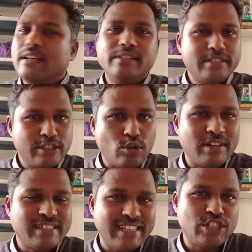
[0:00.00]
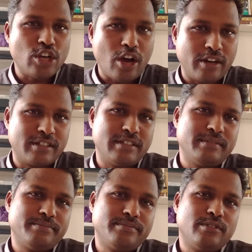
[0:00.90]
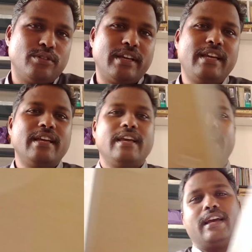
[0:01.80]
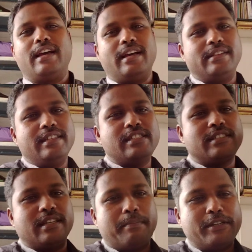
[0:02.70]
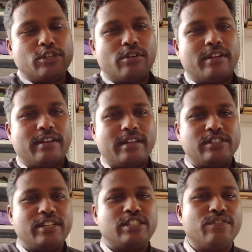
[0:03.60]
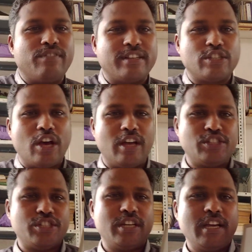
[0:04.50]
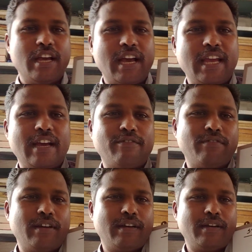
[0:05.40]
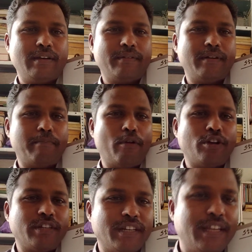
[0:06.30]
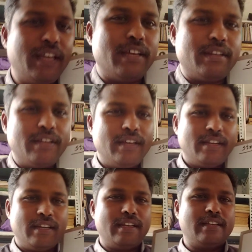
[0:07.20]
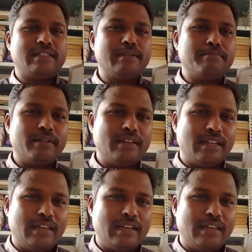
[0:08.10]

This is called stretch arc. Okay, this particular stretch reflex arch I have plotted here in a simple